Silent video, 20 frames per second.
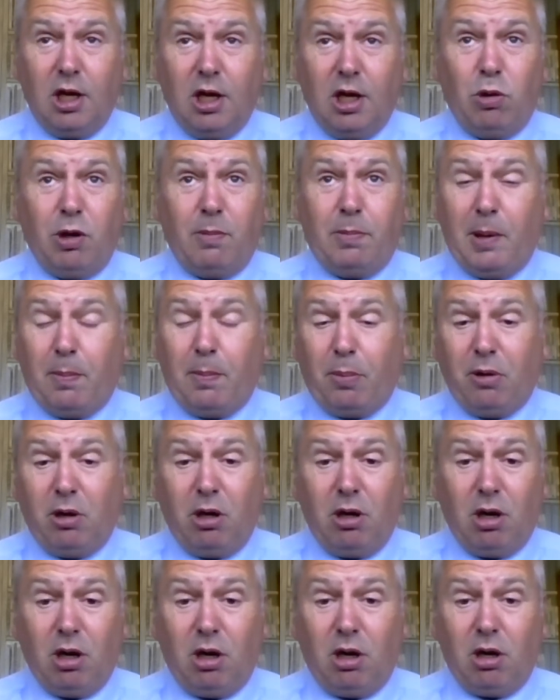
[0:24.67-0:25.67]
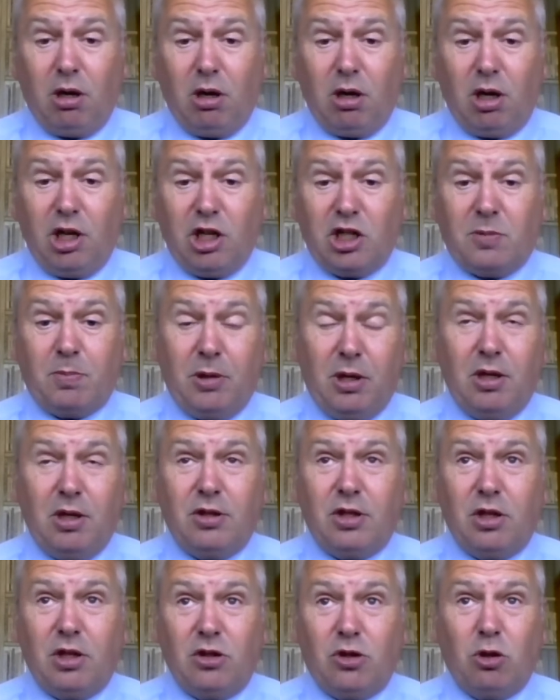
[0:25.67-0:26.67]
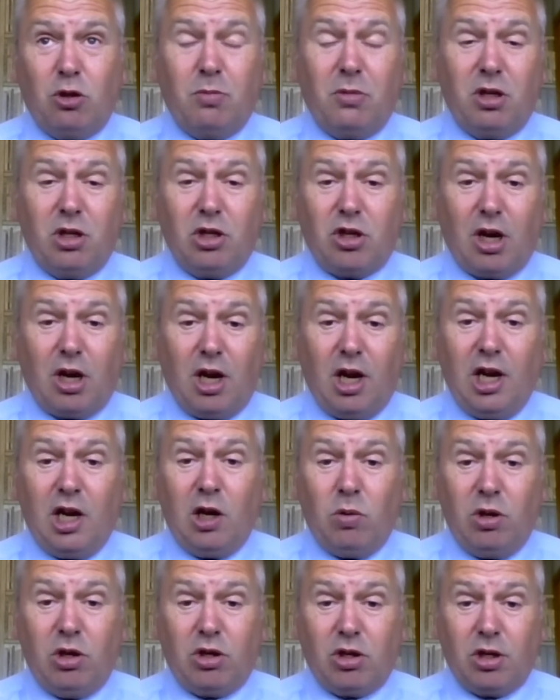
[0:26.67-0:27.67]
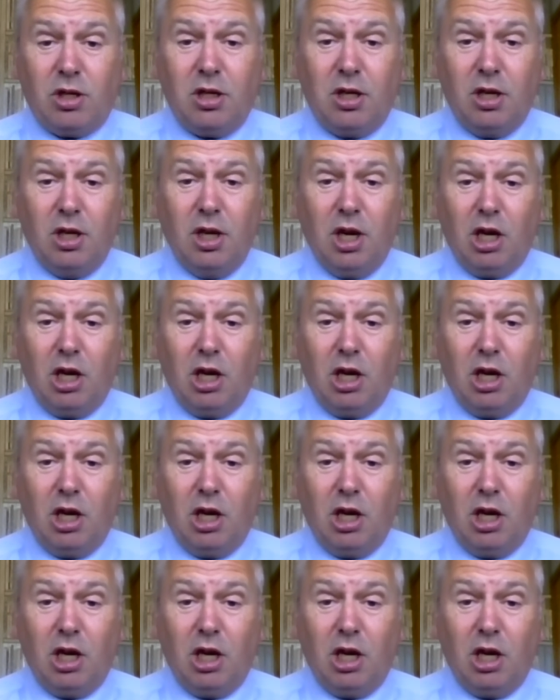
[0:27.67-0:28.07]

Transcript: where people are experiencing so much anguish and